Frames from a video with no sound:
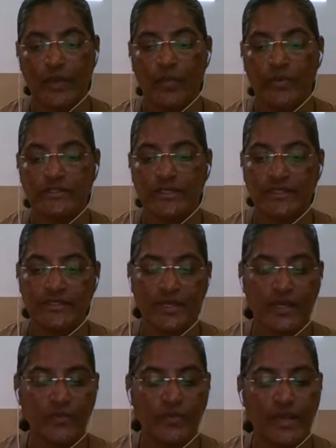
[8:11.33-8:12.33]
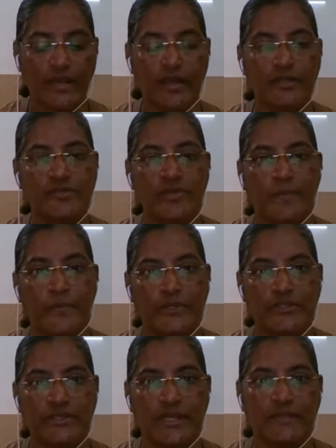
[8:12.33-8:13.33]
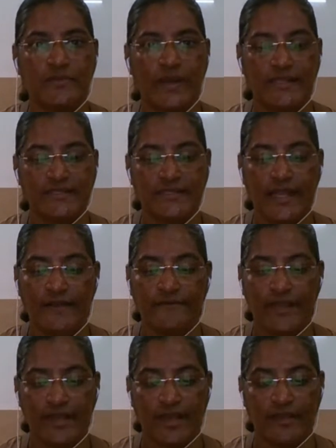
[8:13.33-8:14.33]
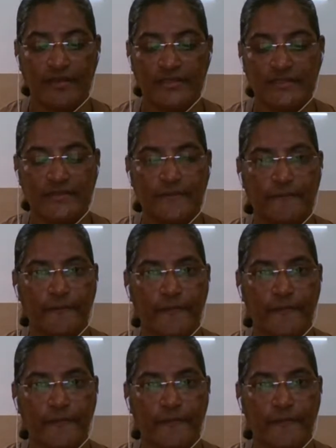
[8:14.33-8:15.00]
which in turn will learn to appreciate oneself and others.